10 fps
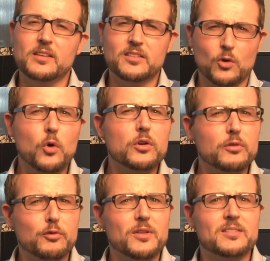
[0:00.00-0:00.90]
is, in order
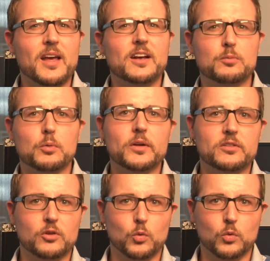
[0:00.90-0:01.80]
for this
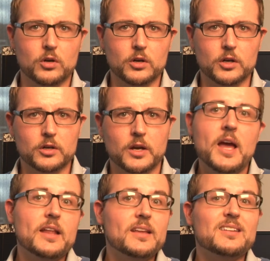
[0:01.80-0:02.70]
exploit to work,
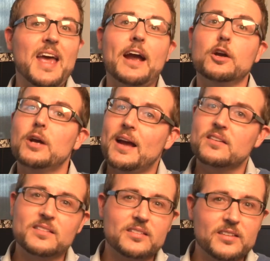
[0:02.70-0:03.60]
the attacker
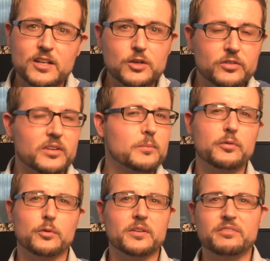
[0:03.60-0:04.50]
has to send send you some
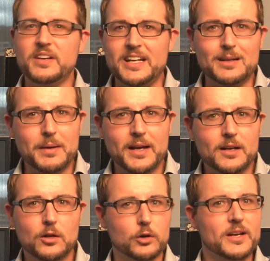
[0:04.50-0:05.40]
sort of
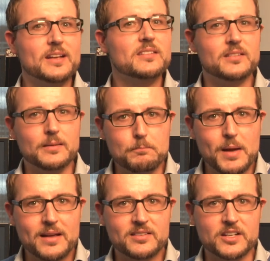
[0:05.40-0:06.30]
email or instant
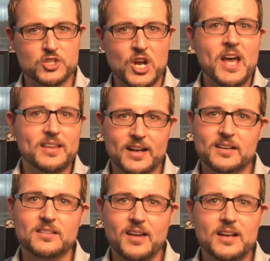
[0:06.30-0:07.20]
message that
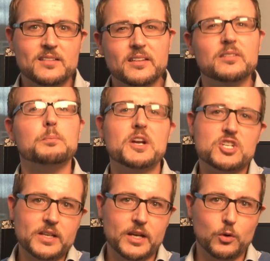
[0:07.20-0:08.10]
contains this
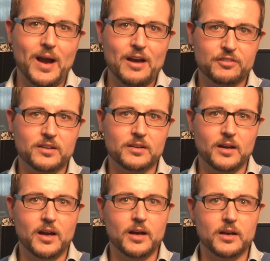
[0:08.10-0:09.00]
specially crafted
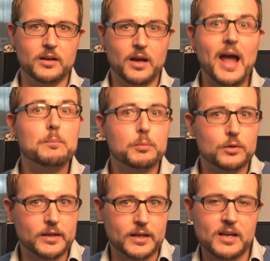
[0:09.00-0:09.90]
uh,
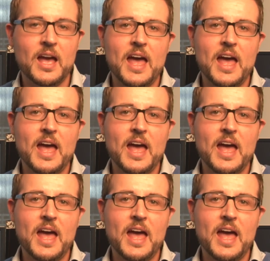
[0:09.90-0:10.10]
hyperlink.